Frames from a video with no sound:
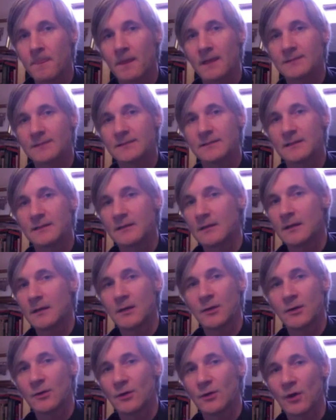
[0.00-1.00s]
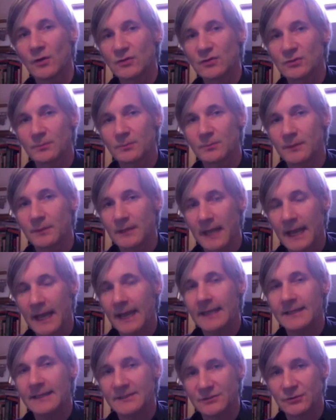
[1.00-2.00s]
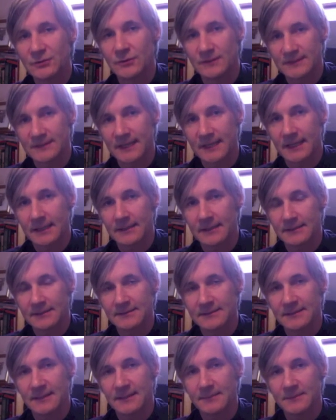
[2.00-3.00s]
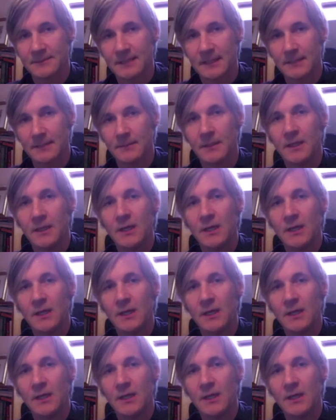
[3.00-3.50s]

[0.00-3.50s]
is that they could also be highly suicidal at the same time.